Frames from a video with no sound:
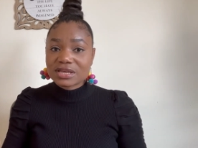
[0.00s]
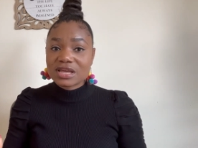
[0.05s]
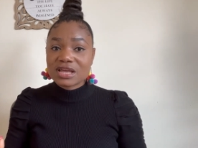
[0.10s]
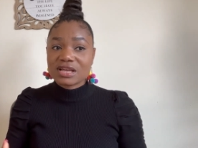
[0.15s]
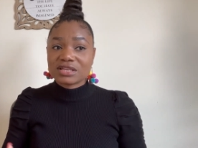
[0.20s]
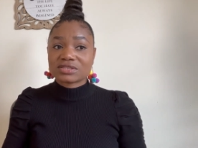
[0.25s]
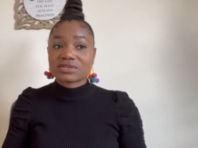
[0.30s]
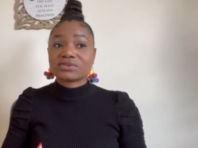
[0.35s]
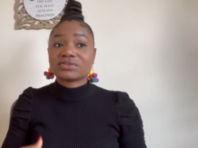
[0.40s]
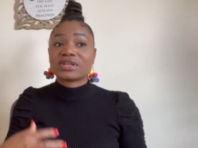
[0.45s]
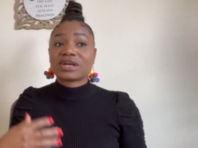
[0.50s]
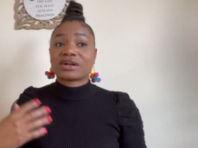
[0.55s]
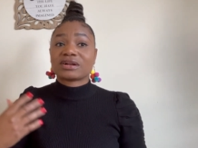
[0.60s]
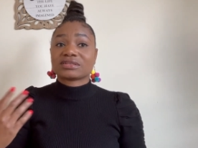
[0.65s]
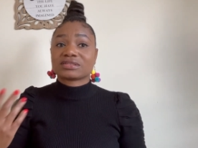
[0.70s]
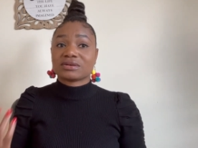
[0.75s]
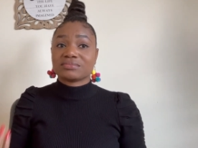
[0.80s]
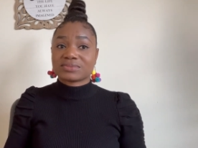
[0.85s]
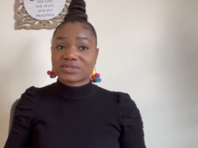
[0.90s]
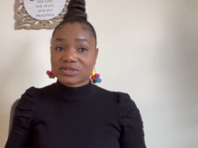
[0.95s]
So there are
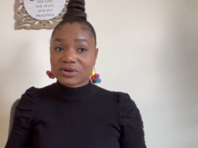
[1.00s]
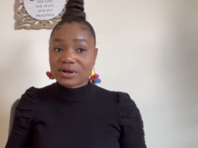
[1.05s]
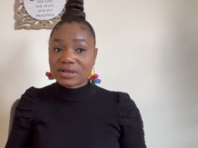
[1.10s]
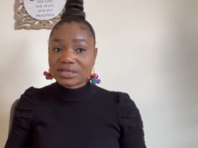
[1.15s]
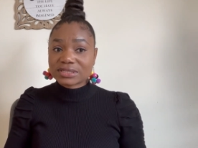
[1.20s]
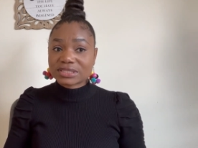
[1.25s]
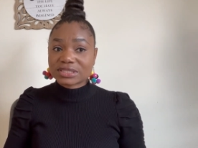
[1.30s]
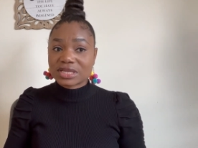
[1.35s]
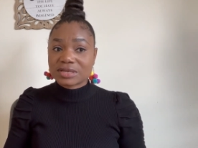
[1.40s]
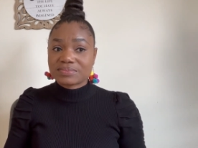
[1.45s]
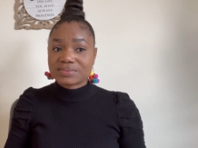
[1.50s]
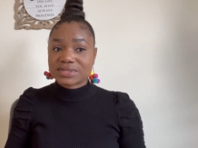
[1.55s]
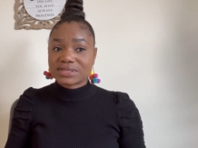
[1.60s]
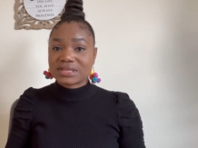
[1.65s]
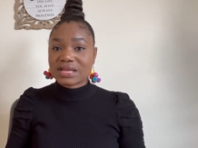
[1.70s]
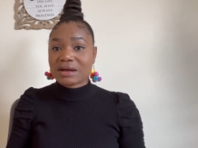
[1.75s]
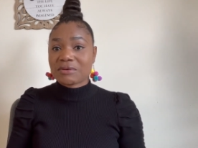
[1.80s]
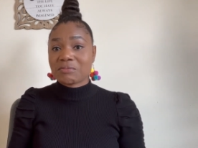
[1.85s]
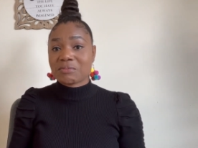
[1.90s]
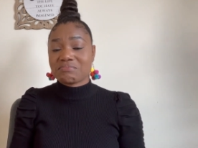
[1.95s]
some scholarships
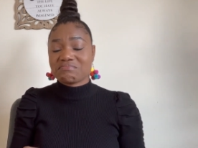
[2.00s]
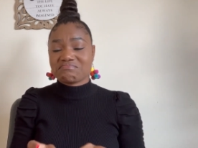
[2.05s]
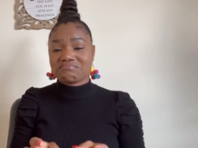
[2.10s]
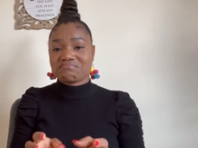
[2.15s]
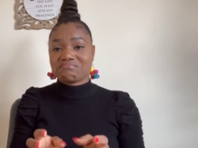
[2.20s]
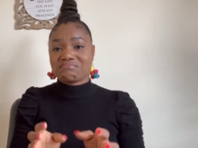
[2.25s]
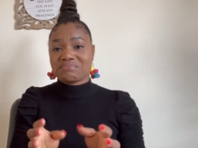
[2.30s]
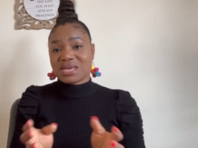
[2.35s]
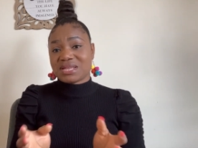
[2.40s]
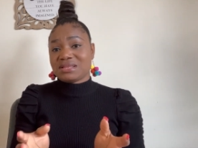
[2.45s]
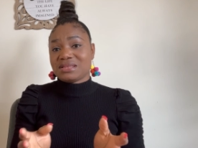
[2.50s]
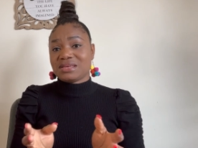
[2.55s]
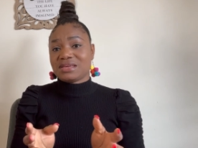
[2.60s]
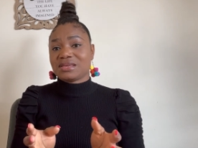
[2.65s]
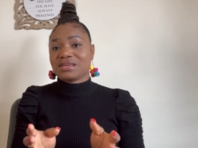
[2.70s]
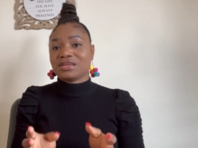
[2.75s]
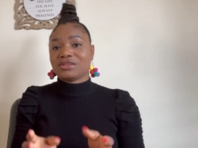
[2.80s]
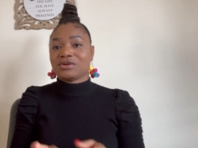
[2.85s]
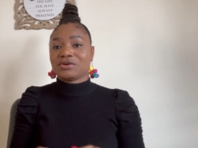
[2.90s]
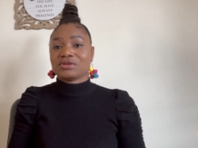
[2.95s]
that mainly,
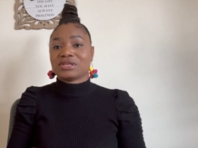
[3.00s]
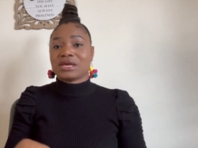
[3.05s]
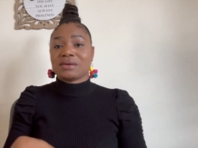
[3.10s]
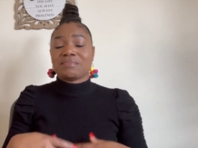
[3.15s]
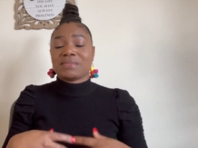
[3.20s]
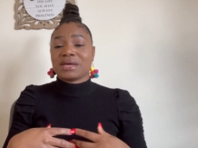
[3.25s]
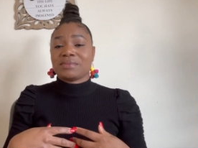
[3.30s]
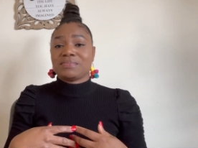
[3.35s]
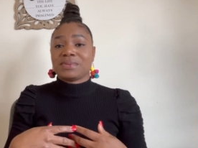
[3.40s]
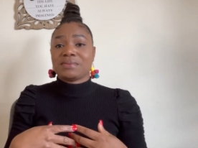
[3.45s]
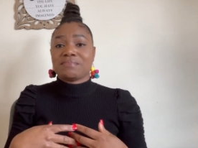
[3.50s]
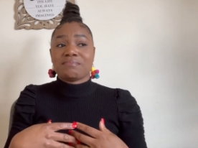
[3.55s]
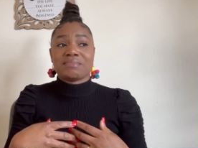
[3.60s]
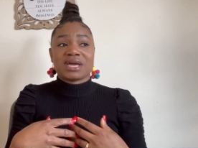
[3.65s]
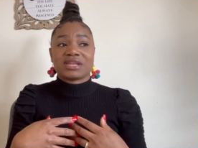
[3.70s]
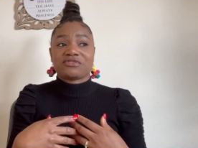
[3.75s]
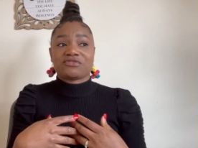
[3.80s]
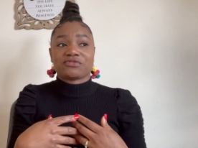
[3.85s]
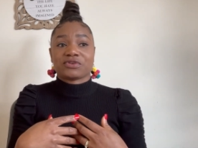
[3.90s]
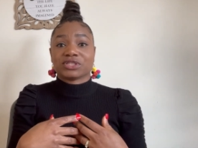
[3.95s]
they may be made
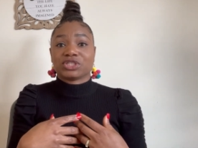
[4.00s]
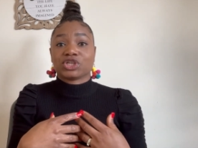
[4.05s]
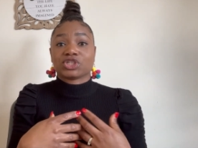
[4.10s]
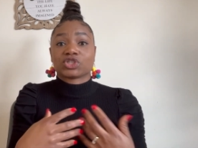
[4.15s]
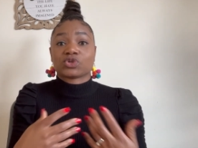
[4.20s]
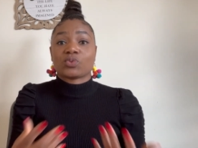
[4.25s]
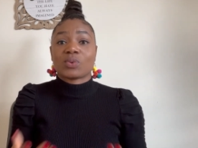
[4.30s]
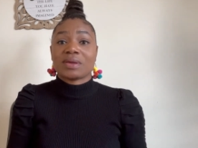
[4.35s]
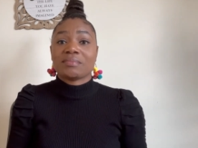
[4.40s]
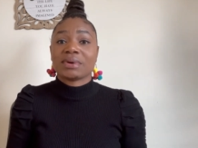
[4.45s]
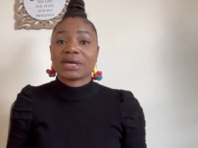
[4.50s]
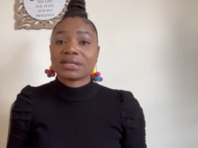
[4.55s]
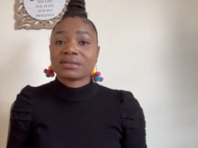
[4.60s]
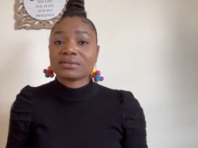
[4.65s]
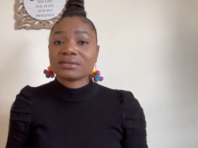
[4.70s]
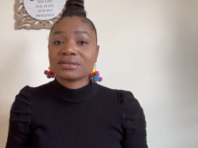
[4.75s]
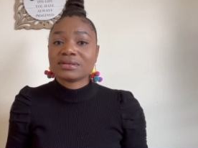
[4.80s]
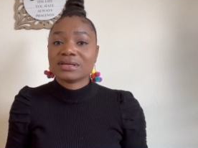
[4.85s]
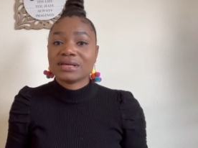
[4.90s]
for just women.